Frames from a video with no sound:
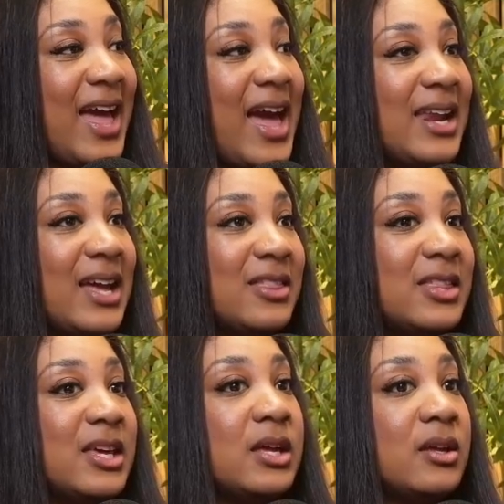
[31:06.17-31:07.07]
And I
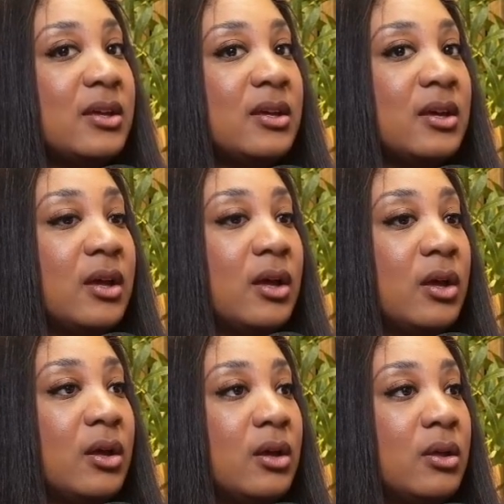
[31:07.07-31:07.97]
think
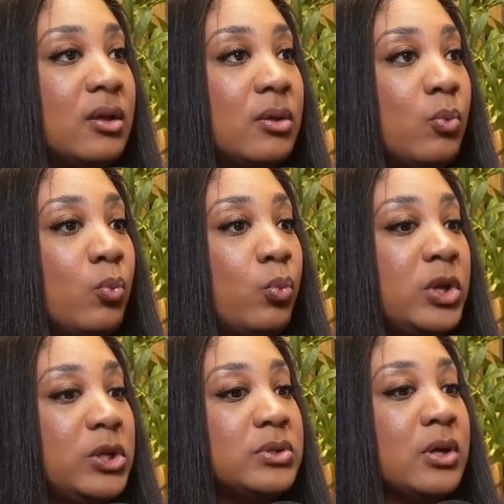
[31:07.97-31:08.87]

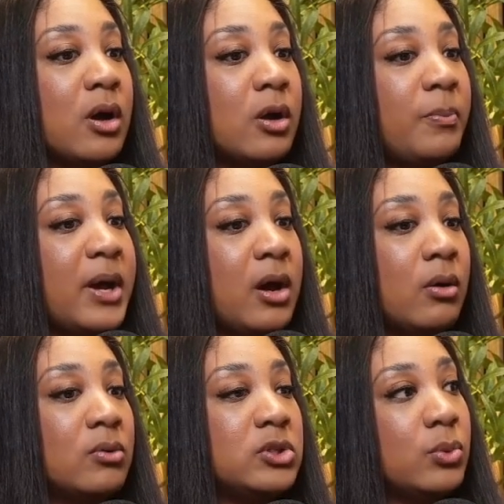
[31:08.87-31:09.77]
when you talk
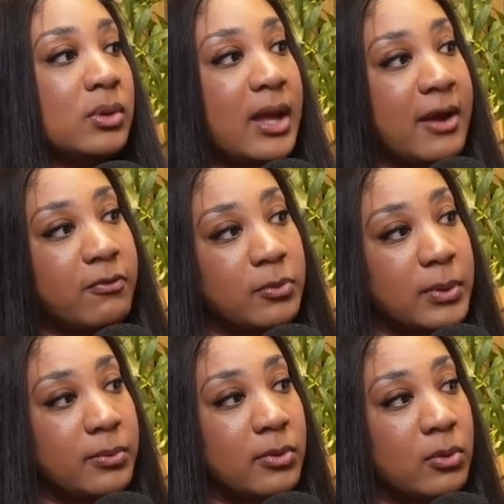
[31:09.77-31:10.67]
about doing life with
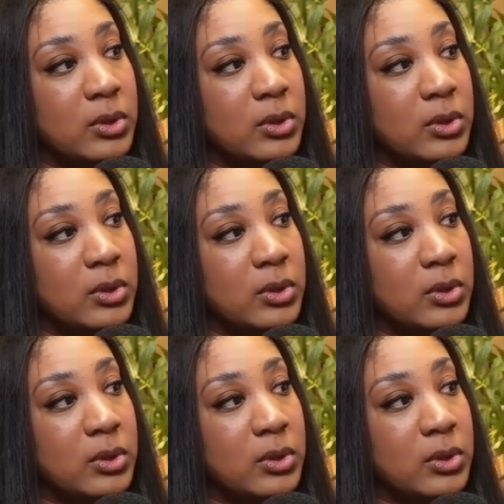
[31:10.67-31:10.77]
people,